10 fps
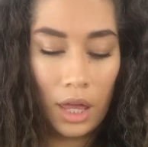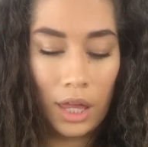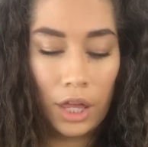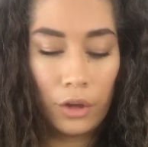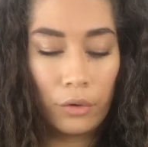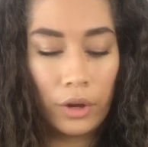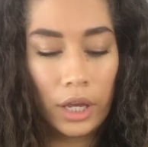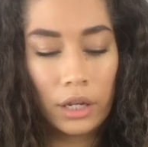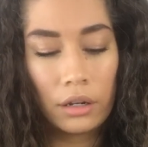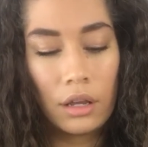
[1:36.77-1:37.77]
All
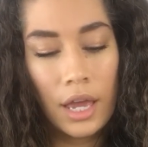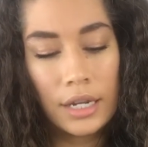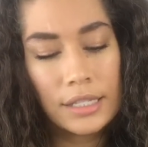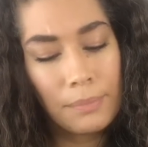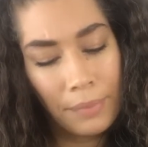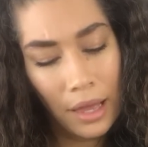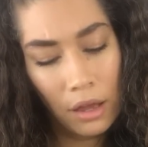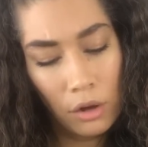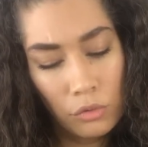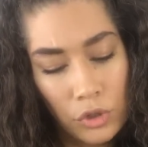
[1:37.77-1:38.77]
right, and it's
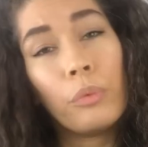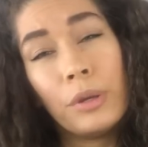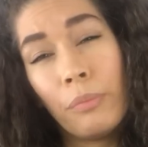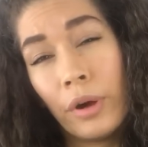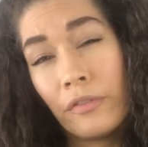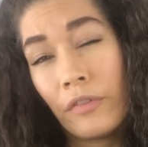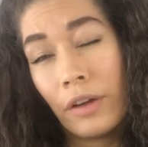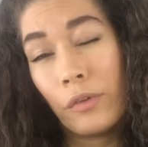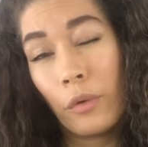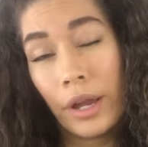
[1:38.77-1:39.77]
about
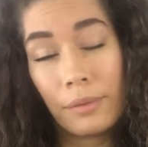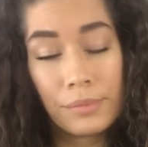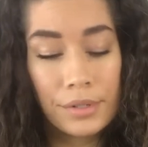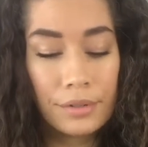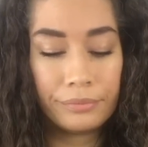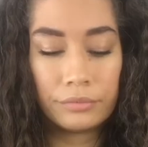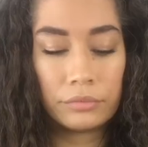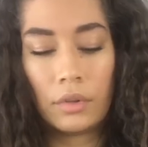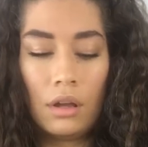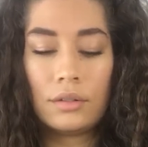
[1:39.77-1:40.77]
3.5 grams.
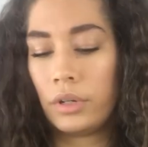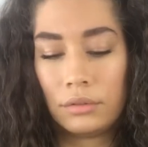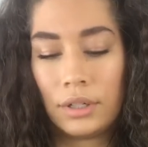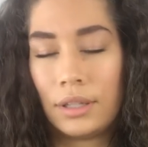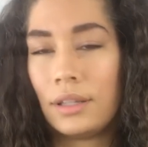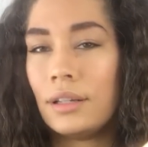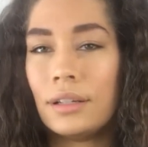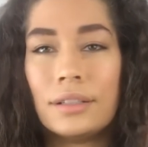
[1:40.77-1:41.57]
Look at that.